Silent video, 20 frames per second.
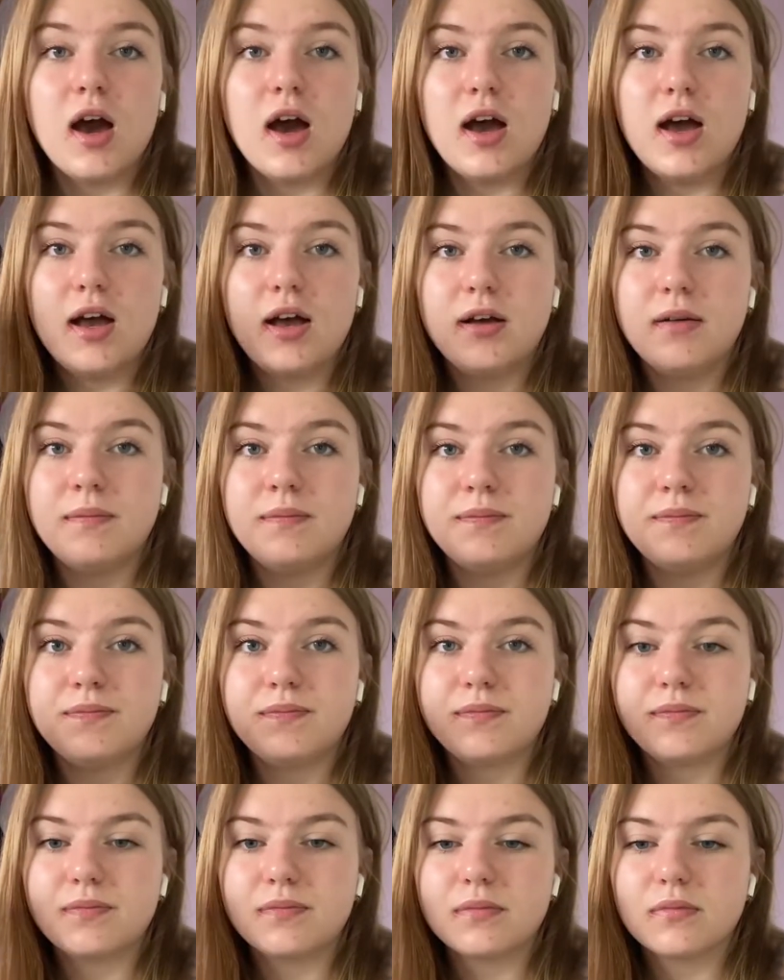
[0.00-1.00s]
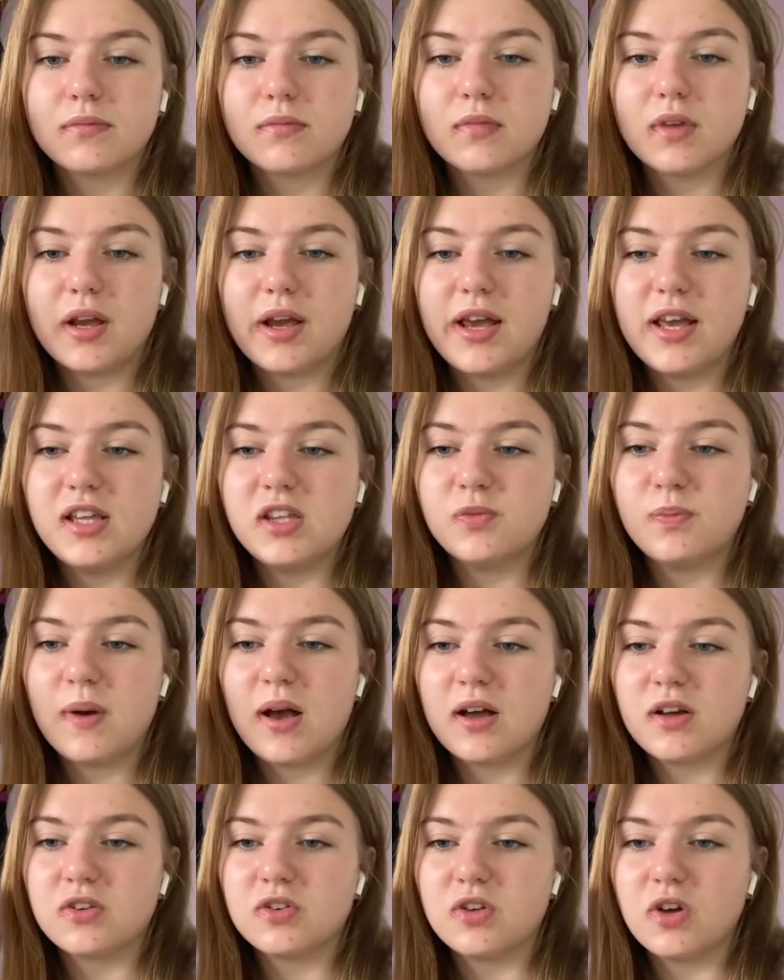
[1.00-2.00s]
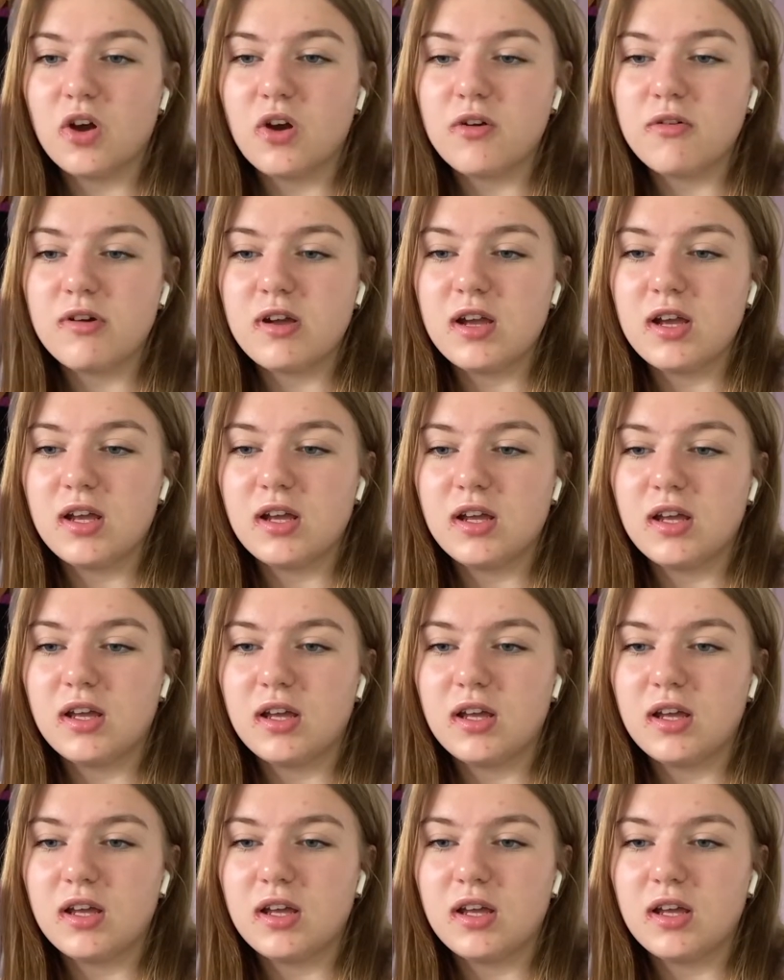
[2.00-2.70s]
Um, his backstory